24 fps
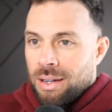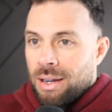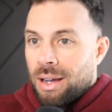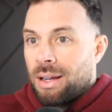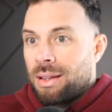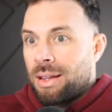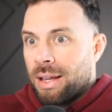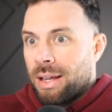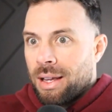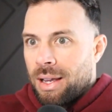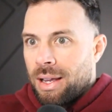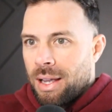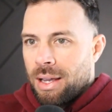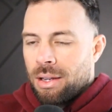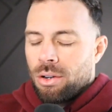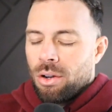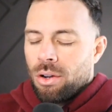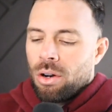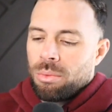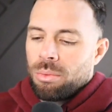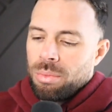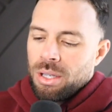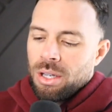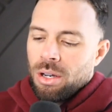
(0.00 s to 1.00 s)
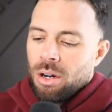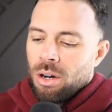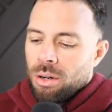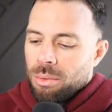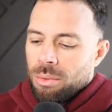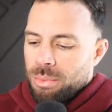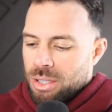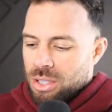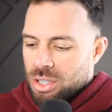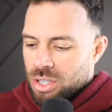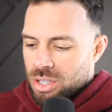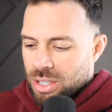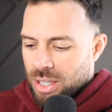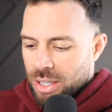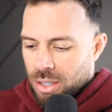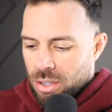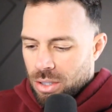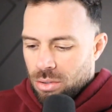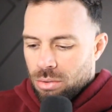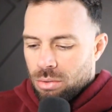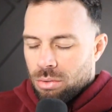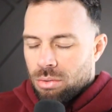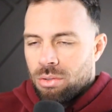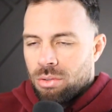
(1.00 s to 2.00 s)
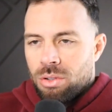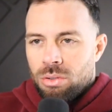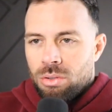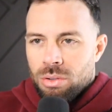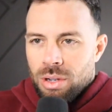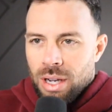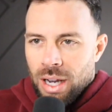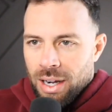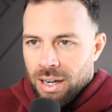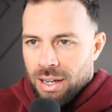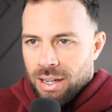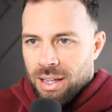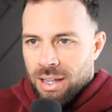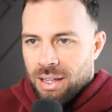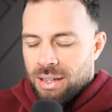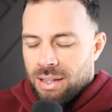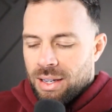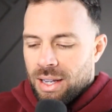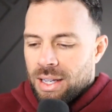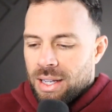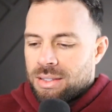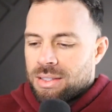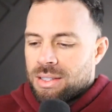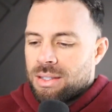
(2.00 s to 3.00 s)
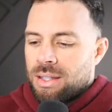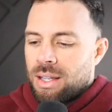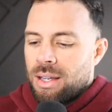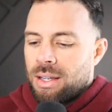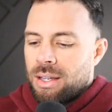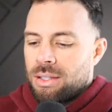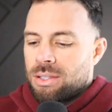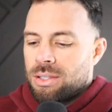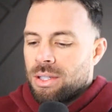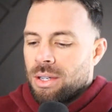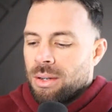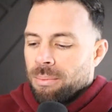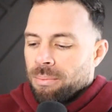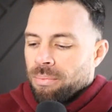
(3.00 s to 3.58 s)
not like an end all be all, but just like you kind of condense things